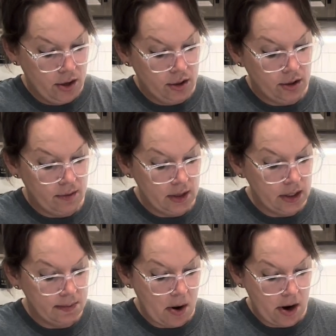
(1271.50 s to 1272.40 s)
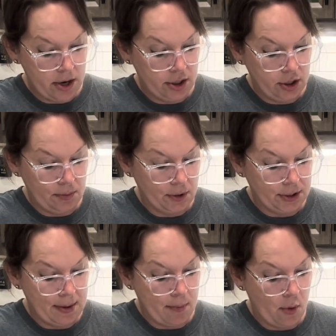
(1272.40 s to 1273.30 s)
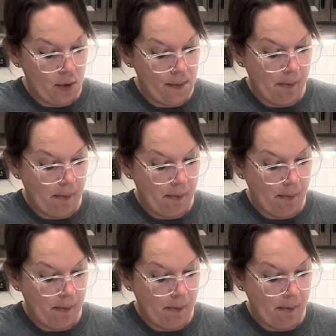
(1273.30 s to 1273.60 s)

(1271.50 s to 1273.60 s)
So this part is super simple.